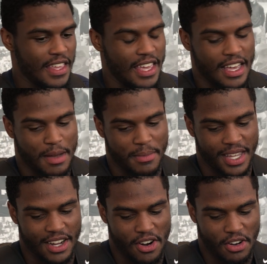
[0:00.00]
yeah, I
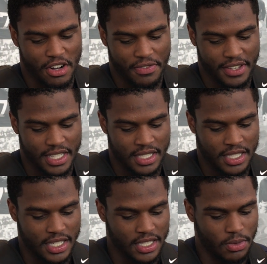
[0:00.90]
mean, our offense
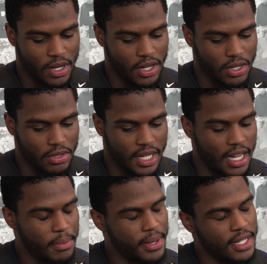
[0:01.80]
is just one of those
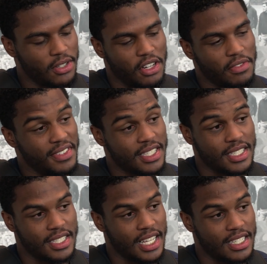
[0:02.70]
high-paced
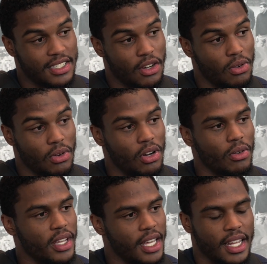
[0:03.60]
offenses that's gonna
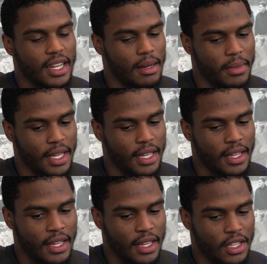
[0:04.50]
go get it. I mean
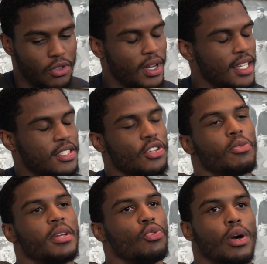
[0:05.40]
you got
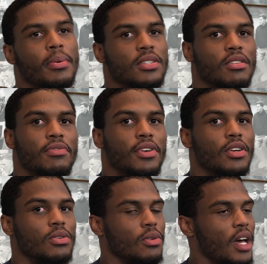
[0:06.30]
so many weapons on the
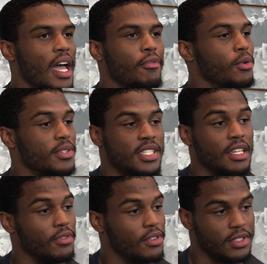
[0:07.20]
field. every
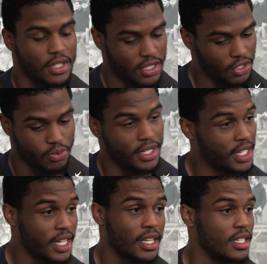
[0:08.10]
receiver is
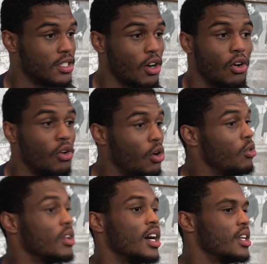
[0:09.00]
ridiculous. Our
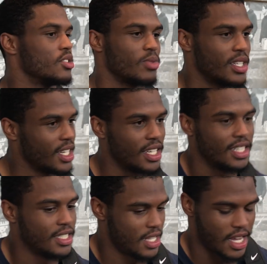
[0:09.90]
whole line is
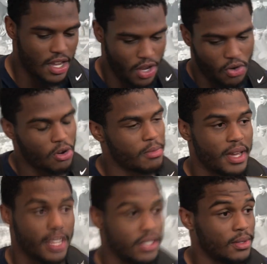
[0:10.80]
ridiculous. Like
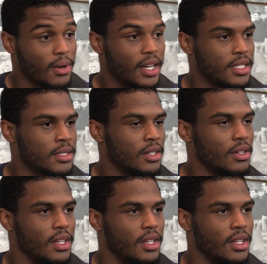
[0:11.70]
quarterback is great. So